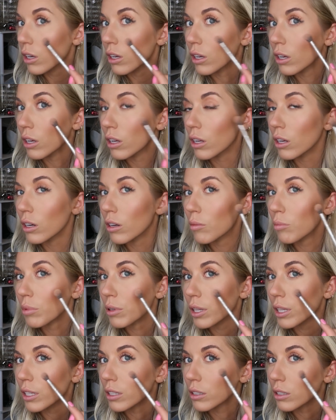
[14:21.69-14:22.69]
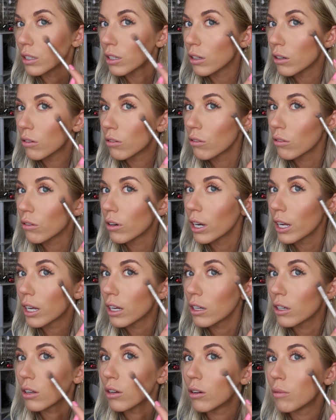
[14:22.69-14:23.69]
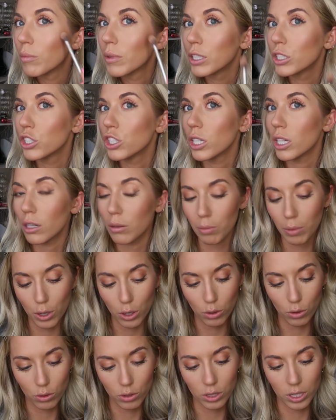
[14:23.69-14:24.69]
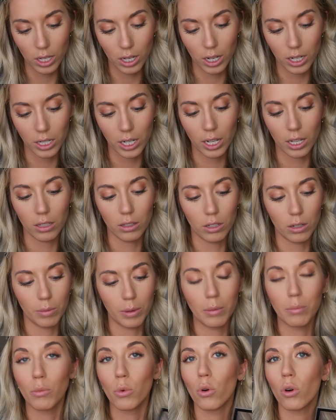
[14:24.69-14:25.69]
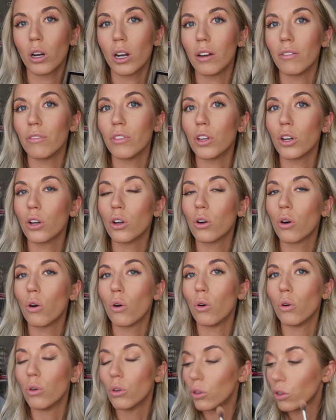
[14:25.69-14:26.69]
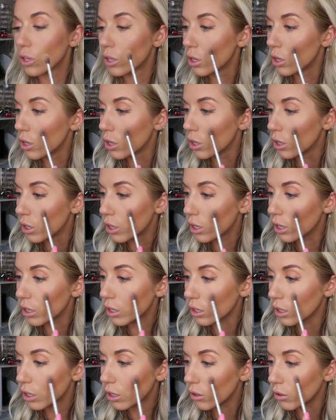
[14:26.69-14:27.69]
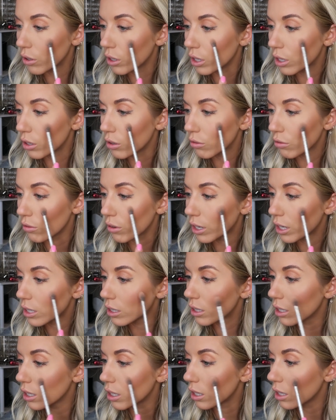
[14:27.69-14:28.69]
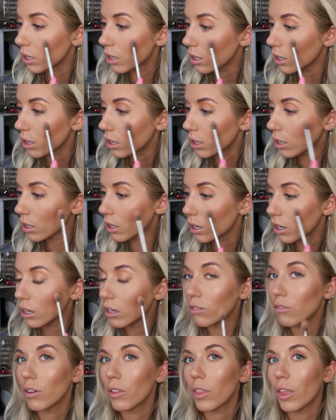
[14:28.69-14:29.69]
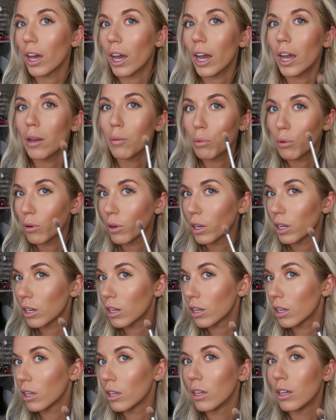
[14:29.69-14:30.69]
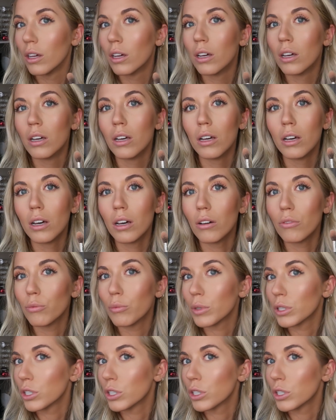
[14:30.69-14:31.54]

and place it right on my cheekbones, and I take a little bit more of the gold and go in right here, kind of on the high point of